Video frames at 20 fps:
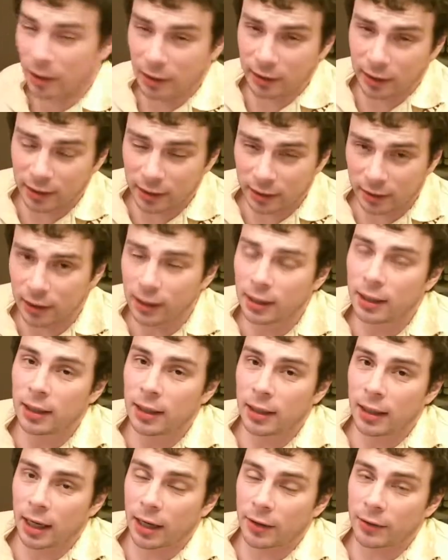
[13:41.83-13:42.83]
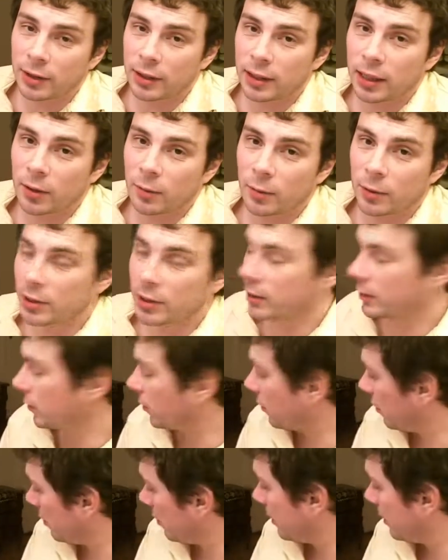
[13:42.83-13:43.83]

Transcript: a ladder arena, which is currently